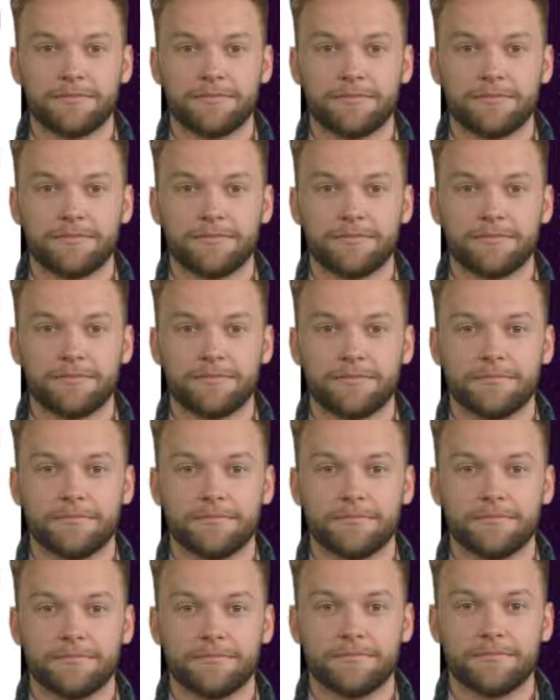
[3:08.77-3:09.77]

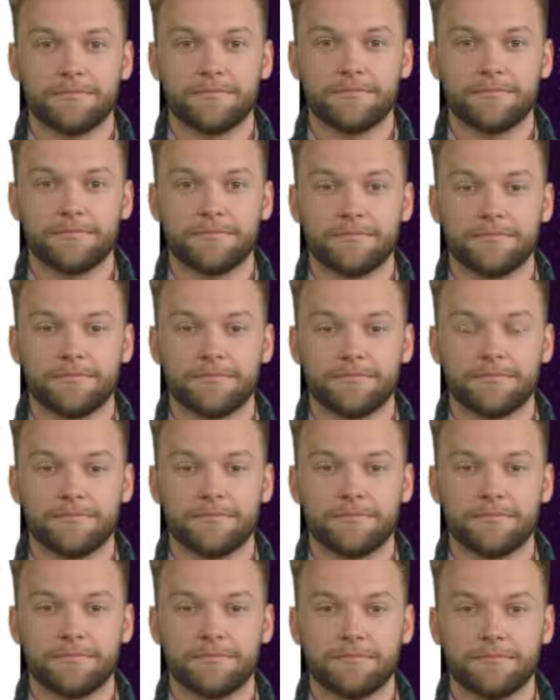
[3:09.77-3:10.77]

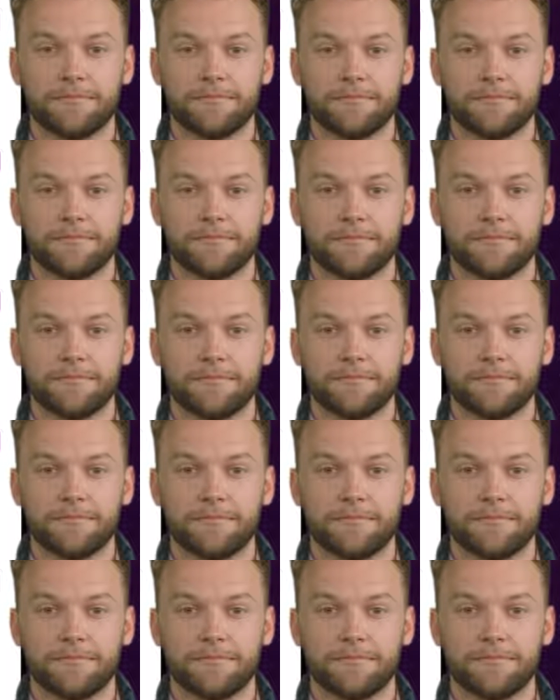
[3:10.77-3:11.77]

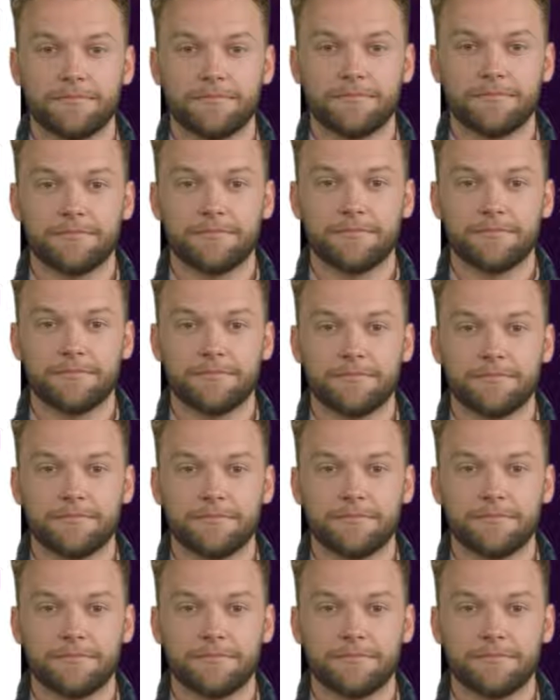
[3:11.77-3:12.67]
Nothing is said.